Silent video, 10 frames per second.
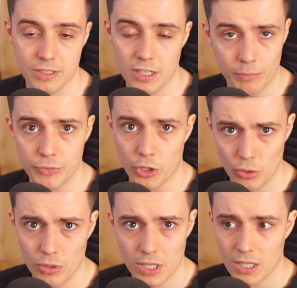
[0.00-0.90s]
Some
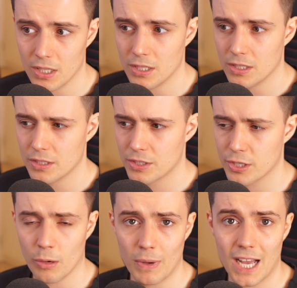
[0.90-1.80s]
do,
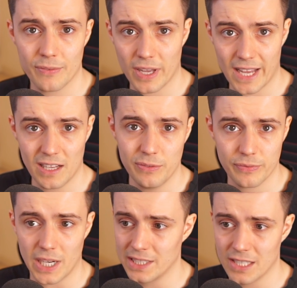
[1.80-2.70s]
some have half,
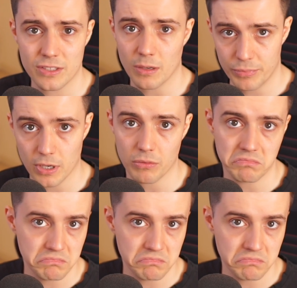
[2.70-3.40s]
and then some don't.